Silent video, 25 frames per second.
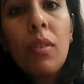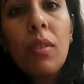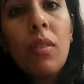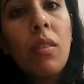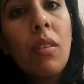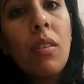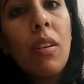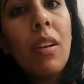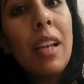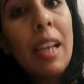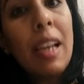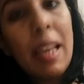
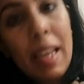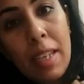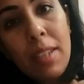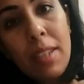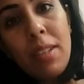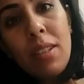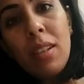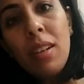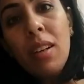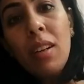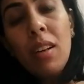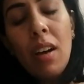
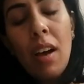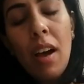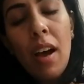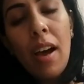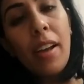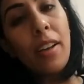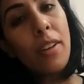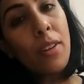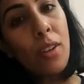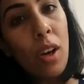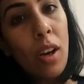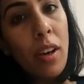later I
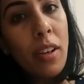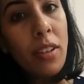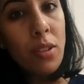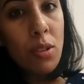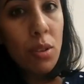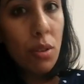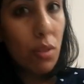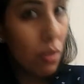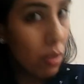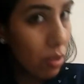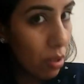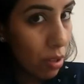
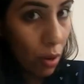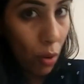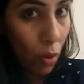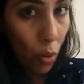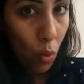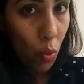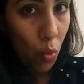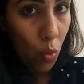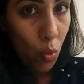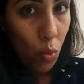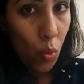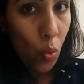thought
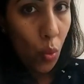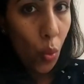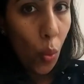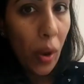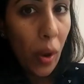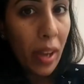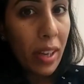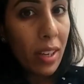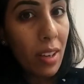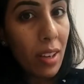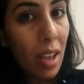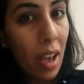no.
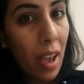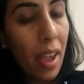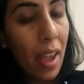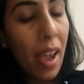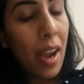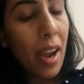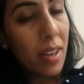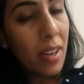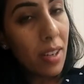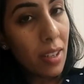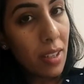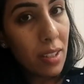When I
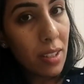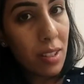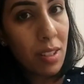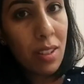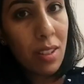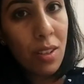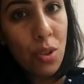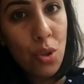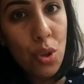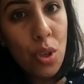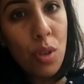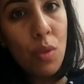had a
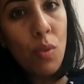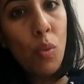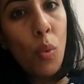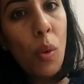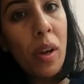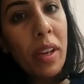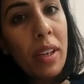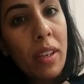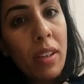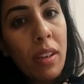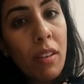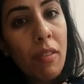discussion
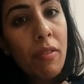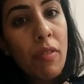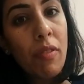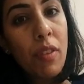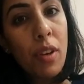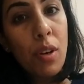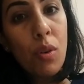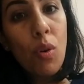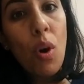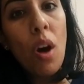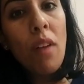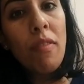with a
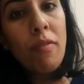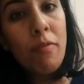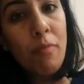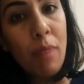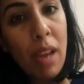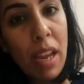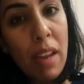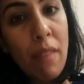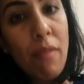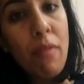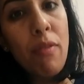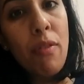few of
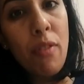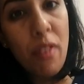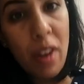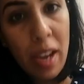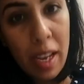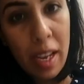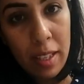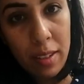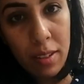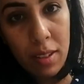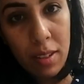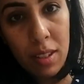my
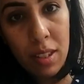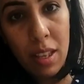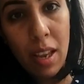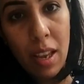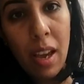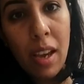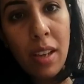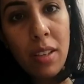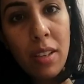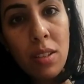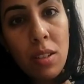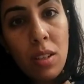friends
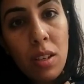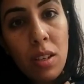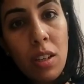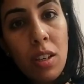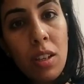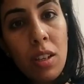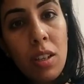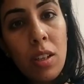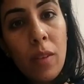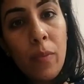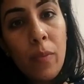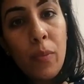and
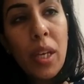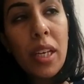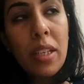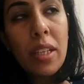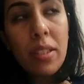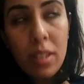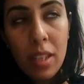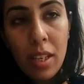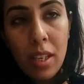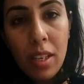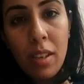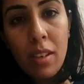my
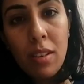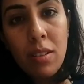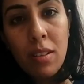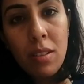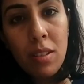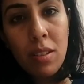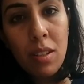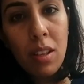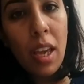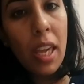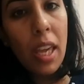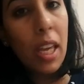
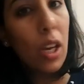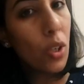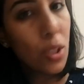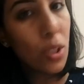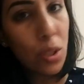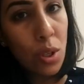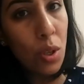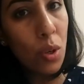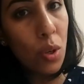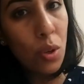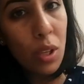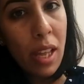seniors, I got
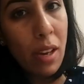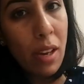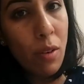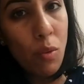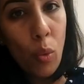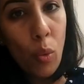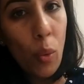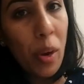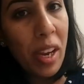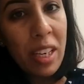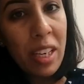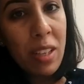to know that
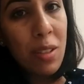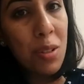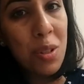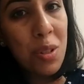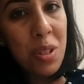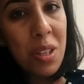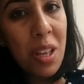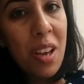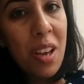weight is